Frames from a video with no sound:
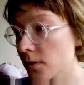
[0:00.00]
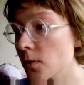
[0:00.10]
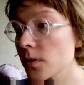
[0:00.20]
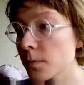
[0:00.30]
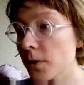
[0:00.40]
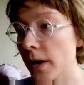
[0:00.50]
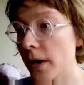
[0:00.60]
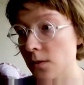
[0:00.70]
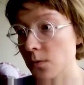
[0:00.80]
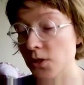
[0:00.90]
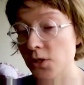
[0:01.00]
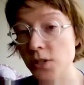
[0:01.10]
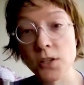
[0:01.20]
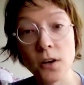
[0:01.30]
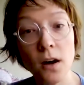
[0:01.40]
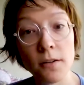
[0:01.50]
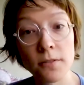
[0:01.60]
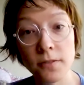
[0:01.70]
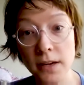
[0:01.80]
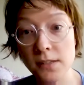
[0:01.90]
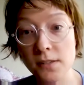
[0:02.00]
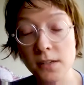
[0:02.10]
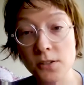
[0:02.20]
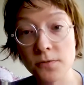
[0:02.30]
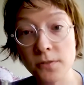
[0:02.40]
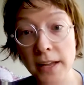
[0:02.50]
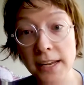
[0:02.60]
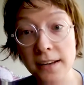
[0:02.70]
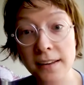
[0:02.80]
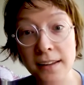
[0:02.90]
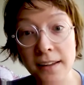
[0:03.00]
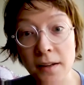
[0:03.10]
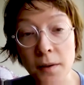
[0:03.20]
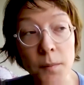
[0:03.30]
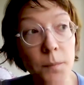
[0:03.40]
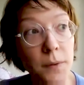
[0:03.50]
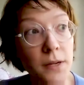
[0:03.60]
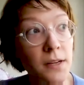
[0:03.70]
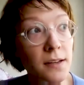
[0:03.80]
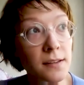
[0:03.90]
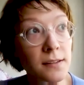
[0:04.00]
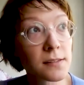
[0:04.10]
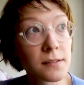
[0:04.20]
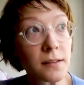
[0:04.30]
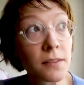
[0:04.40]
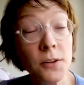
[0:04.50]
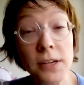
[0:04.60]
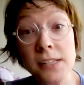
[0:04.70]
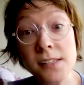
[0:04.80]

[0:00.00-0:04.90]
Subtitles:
so surprised when she took off in such flight, because their